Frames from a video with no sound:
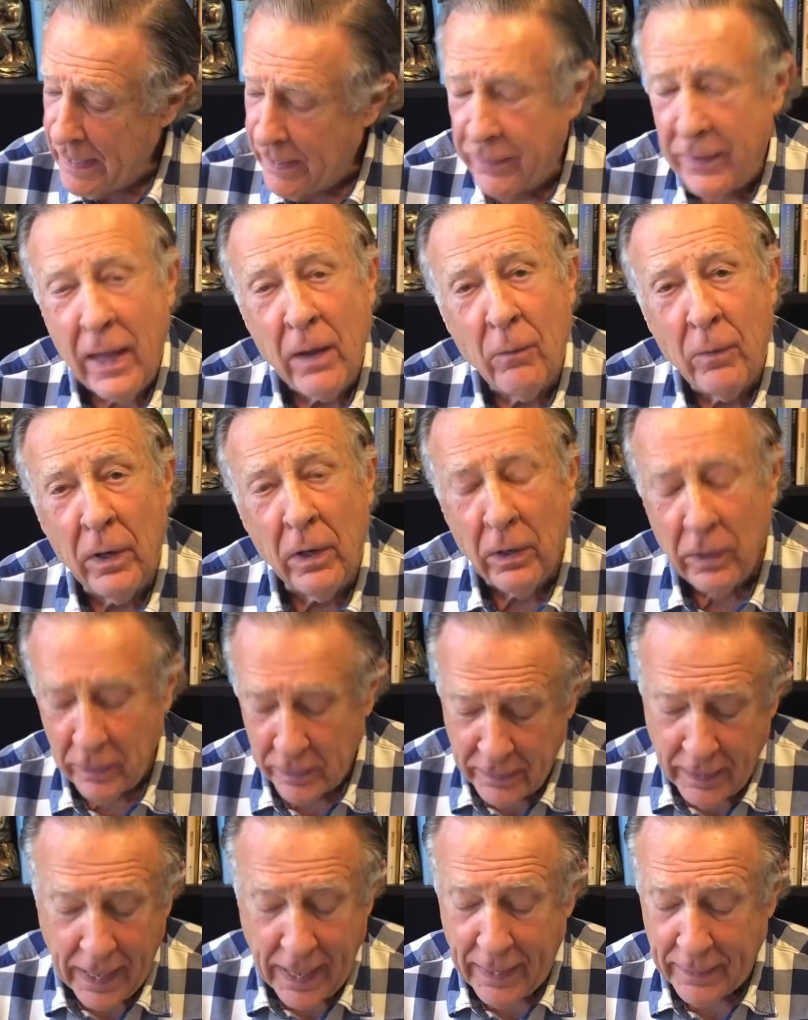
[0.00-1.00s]
Then we
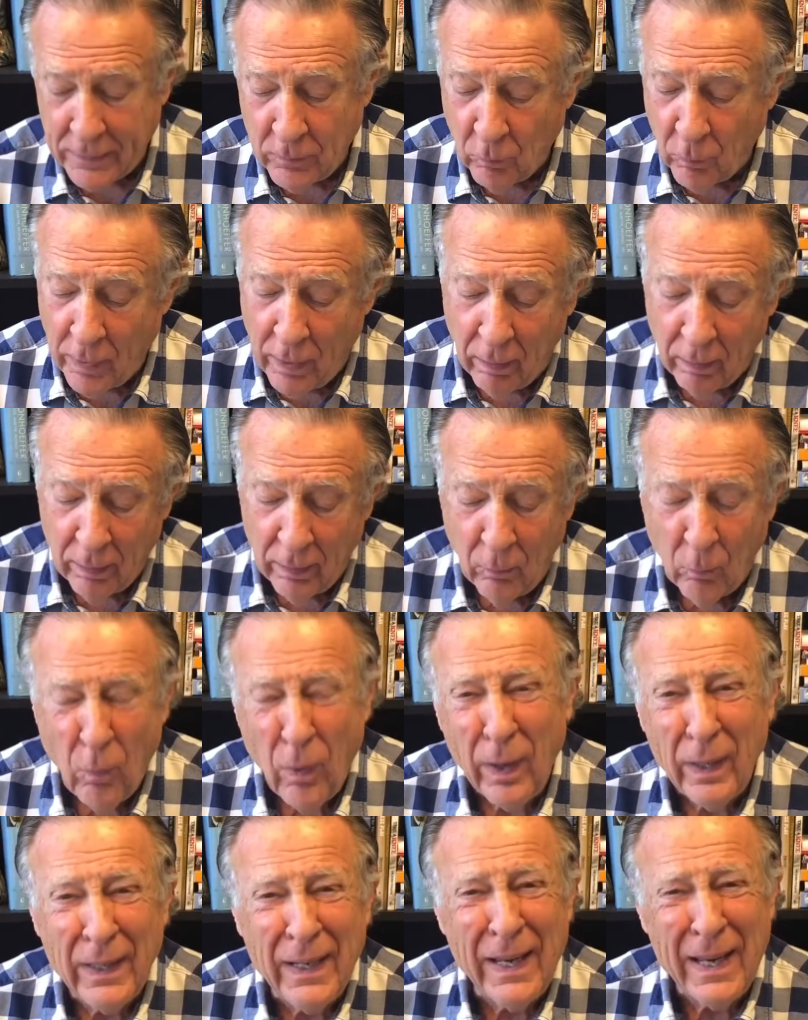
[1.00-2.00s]
looked at, well,
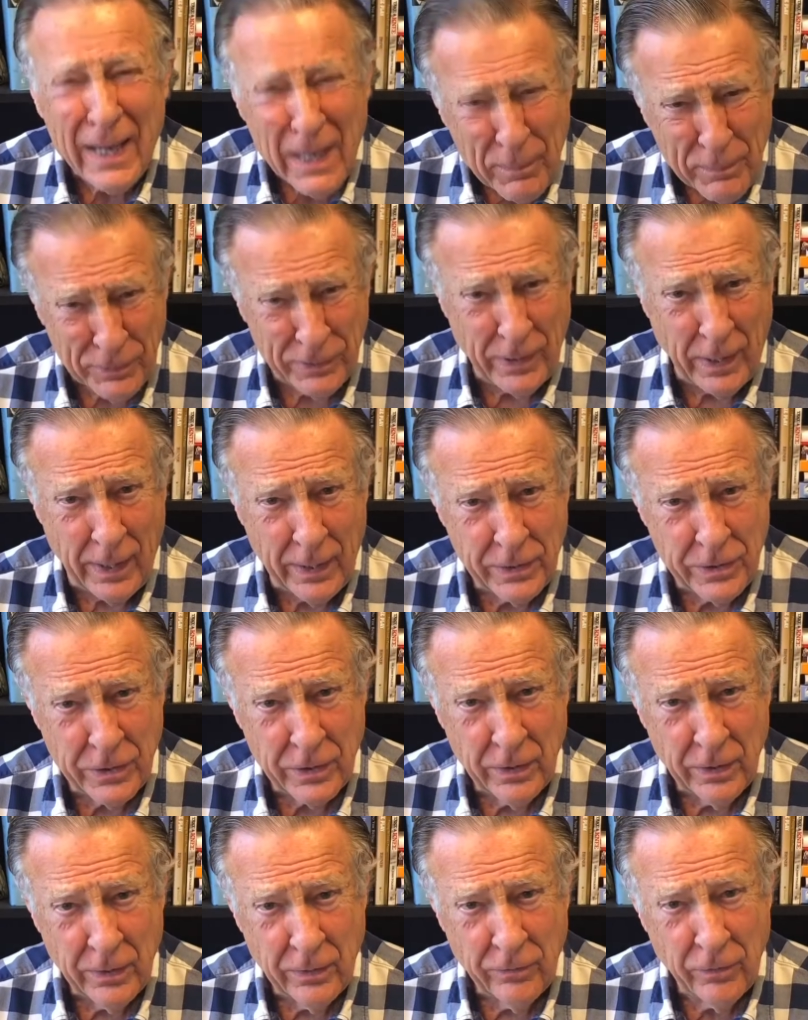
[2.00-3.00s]
what keeps us
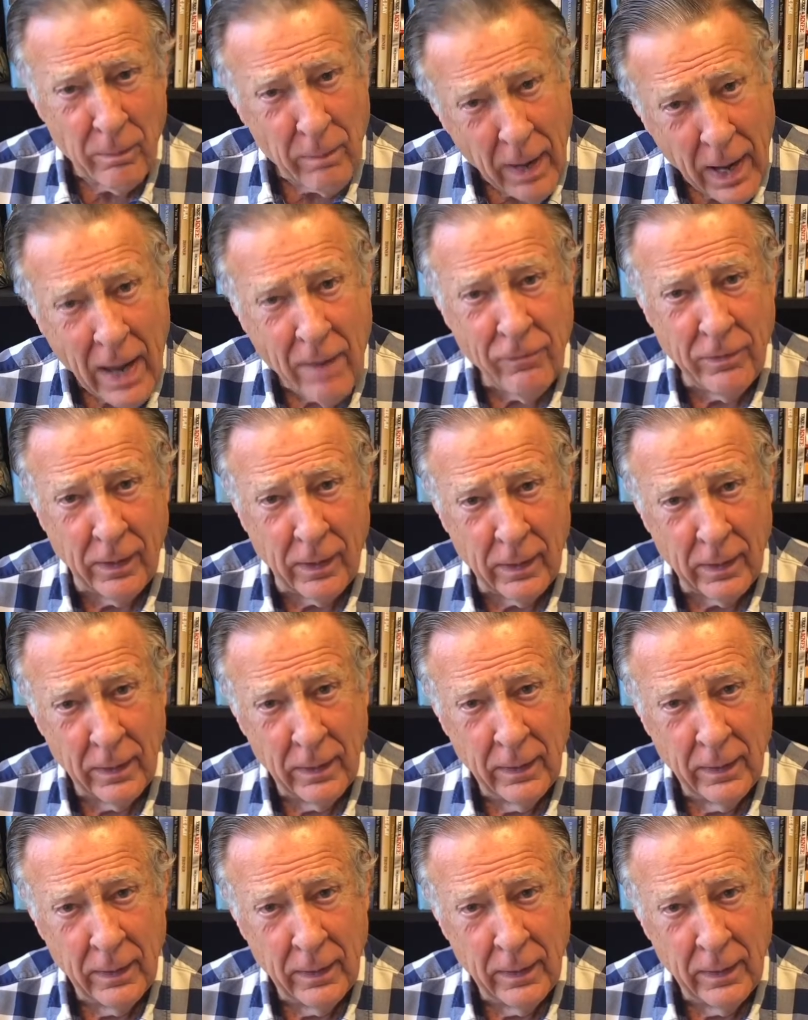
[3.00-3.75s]
from having